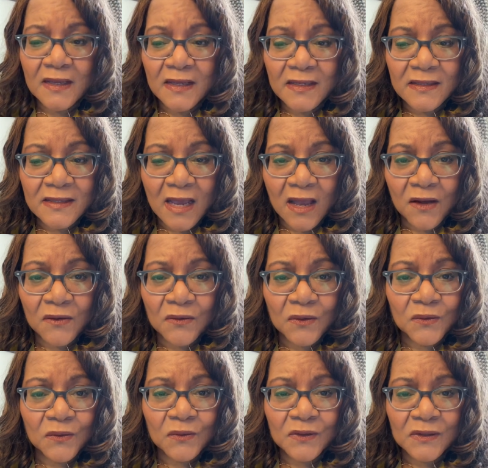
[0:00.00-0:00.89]
Now,
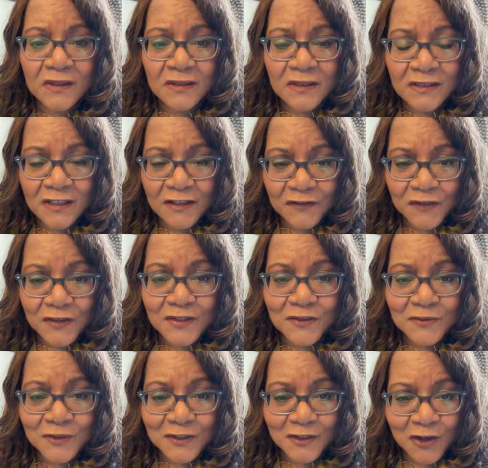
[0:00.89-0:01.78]
the
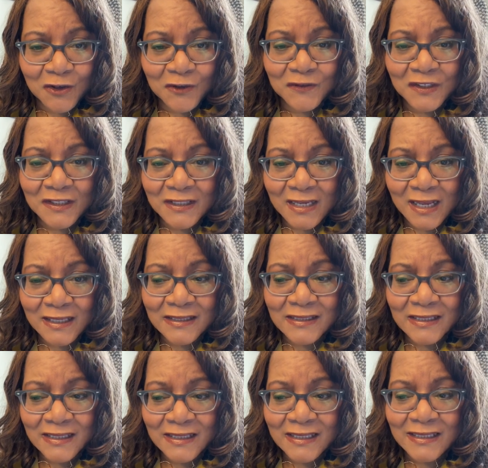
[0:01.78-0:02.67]
difference with COVID
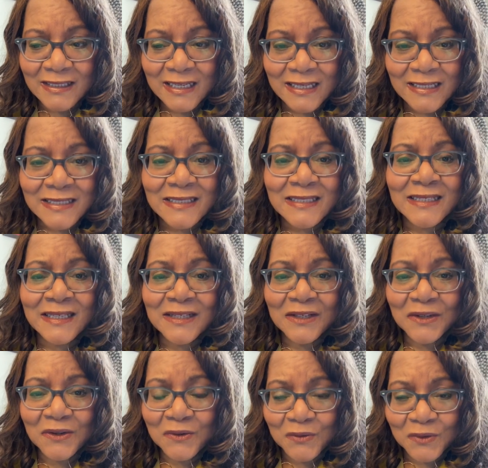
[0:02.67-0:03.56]
nineteen is,
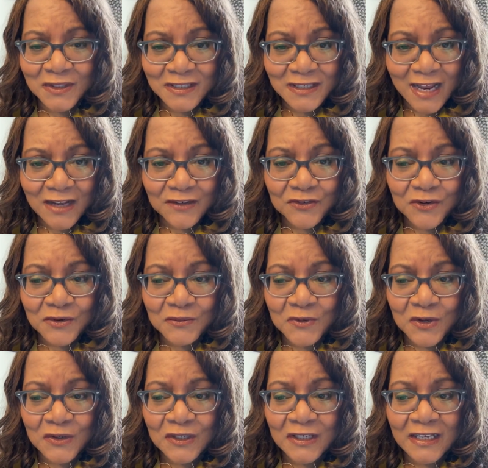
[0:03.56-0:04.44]
with natural
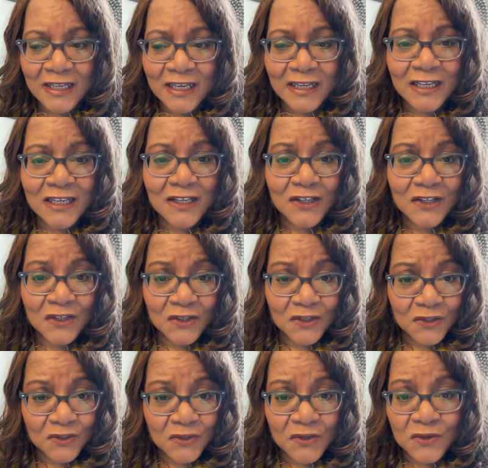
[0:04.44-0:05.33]
immunity,
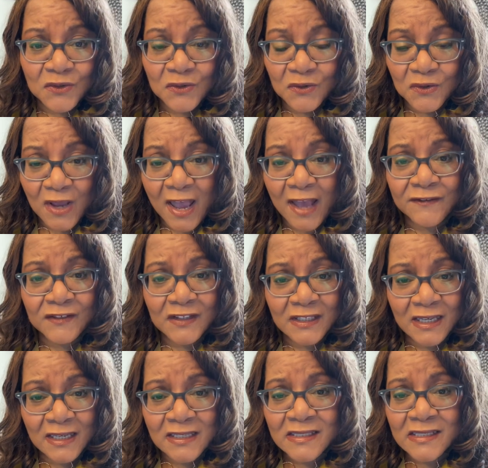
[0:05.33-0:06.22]
you have to
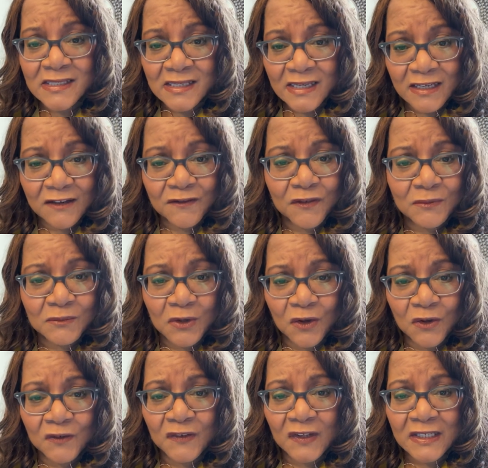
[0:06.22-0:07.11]
get sick from
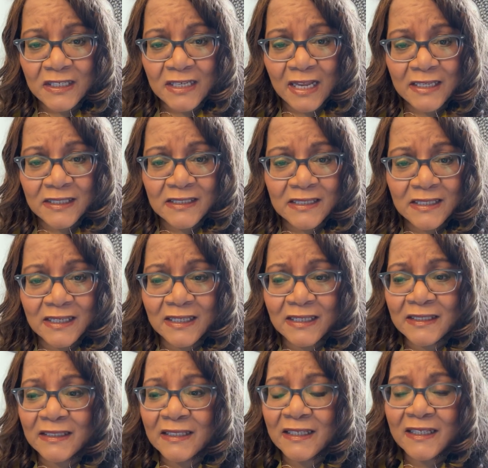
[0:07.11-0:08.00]
COVID nineteen,
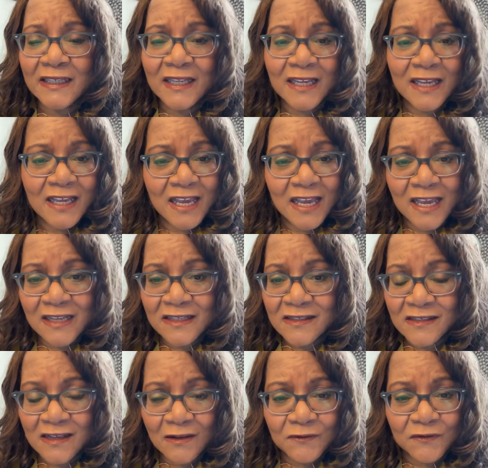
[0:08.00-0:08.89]
and
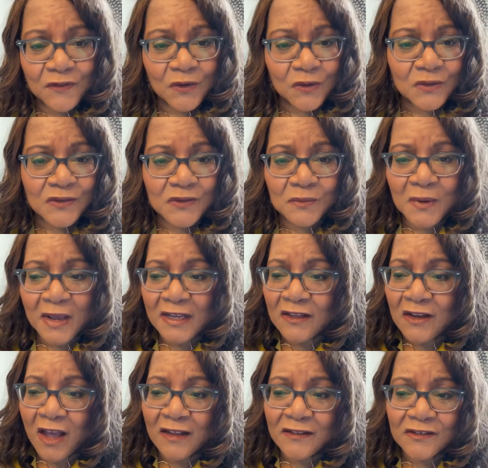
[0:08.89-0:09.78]
some folks may
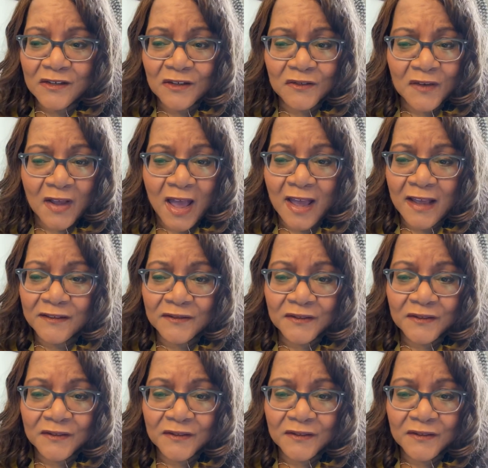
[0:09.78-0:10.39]
not survive.